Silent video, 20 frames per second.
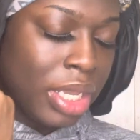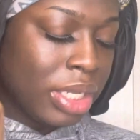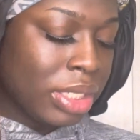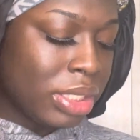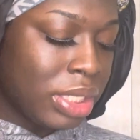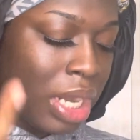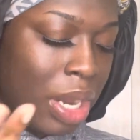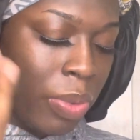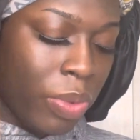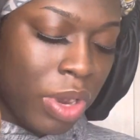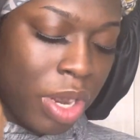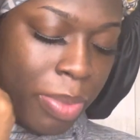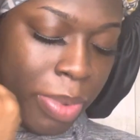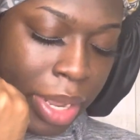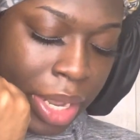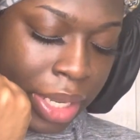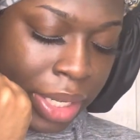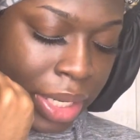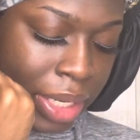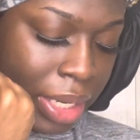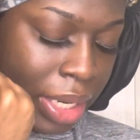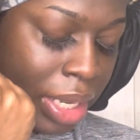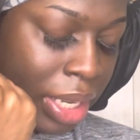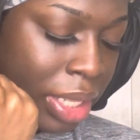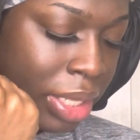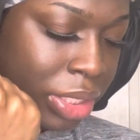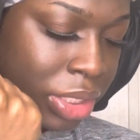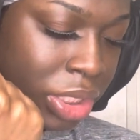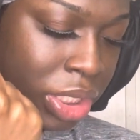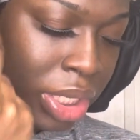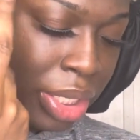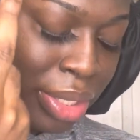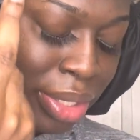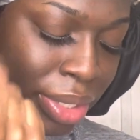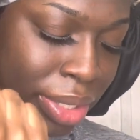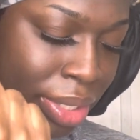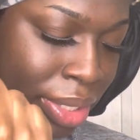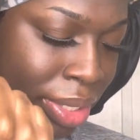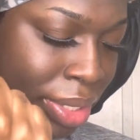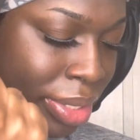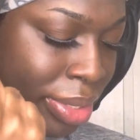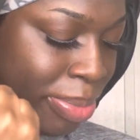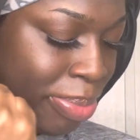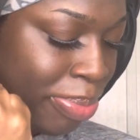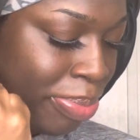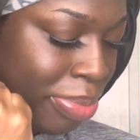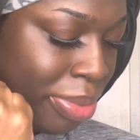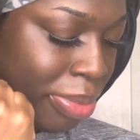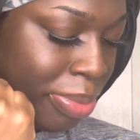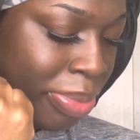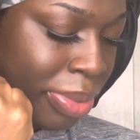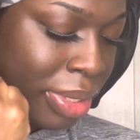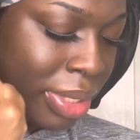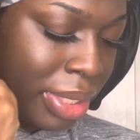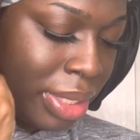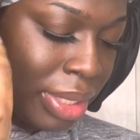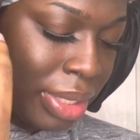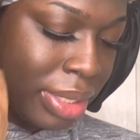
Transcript: She not worry about any of the other shit, girl. Please. Does